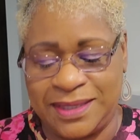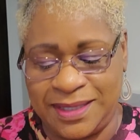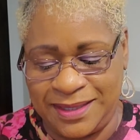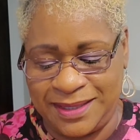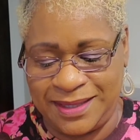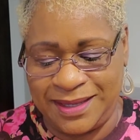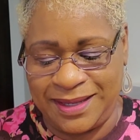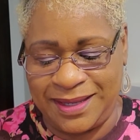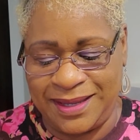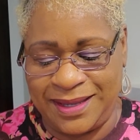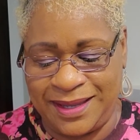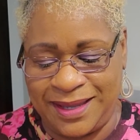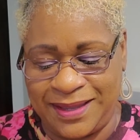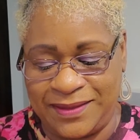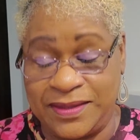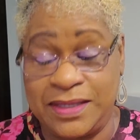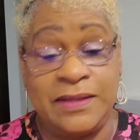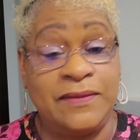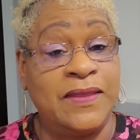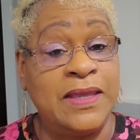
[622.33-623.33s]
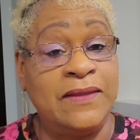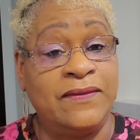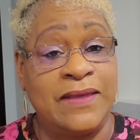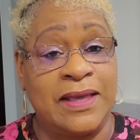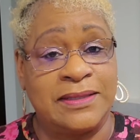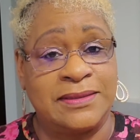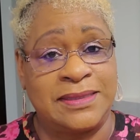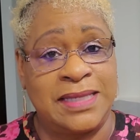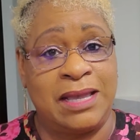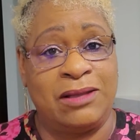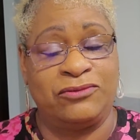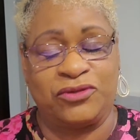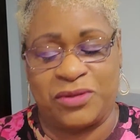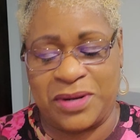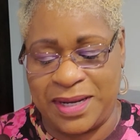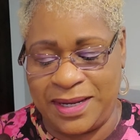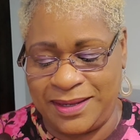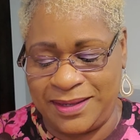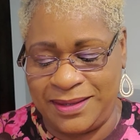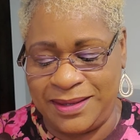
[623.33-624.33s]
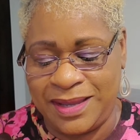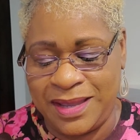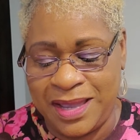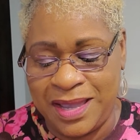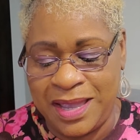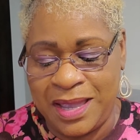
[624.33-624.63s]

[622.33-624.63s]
I didn't think that sounds right.